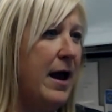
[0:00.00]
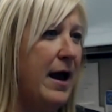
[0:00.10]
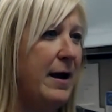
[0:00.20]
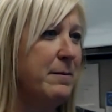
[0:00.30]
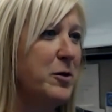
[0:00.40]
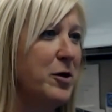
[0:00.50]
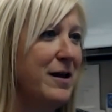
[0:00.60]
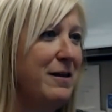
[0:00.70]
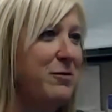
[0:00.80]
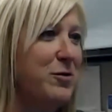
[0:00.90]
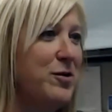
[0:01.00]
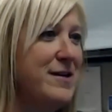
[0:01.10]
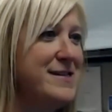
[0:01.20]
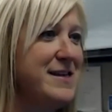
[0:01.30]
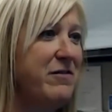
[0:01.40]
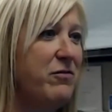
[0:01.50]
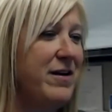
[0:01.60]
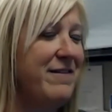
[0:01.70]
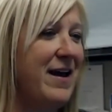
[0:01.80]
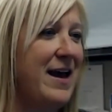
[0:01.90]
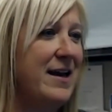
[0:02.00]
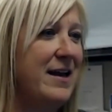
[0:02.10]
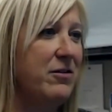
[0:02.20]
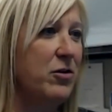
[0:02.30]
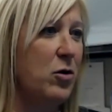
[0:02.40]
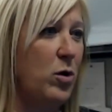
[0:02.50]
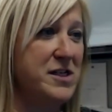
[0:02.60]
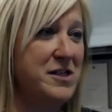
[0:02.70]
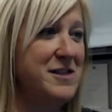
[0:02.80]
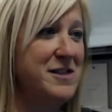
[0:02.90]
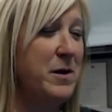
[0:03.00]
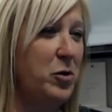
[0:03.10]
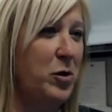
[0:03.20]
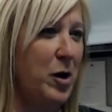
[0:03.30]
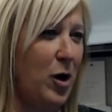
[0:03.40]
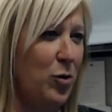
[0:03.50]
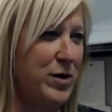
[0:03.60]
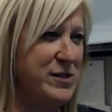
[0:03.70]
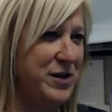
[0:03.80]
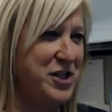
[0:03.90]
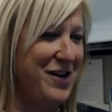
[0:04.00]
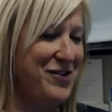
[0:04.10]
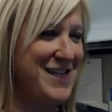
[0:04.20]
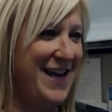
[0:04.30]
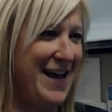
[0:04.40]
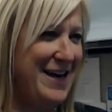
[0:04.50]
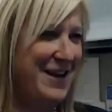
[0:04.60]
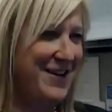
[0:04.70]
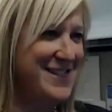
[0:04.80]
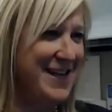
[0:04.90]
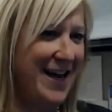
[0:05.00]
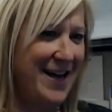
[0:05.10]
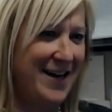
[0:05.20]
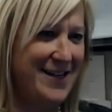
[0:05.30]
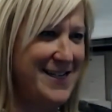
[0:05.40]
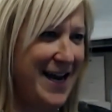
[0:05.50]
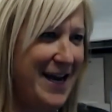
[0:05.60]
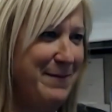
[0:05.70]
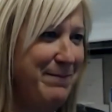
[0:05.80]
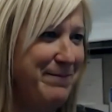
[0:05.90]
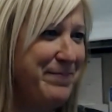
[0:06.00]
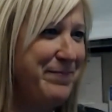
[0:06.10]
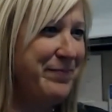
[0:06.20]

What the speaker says: I'm looking through to see if we have any other questions, but you can always reach out to any of us at any time.